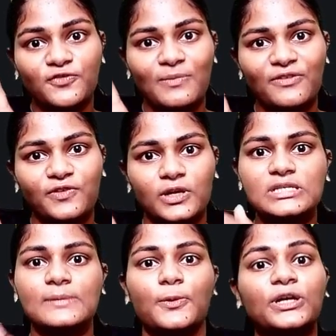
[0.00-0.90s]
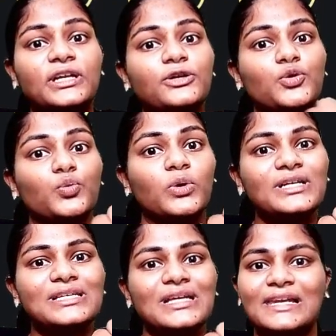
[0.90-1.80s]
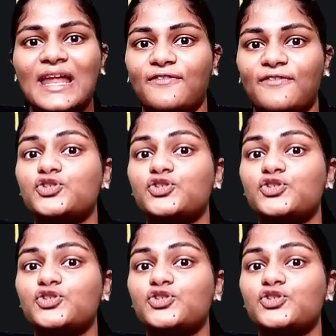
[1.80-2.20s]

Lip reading: of my fingers are pointing towards left.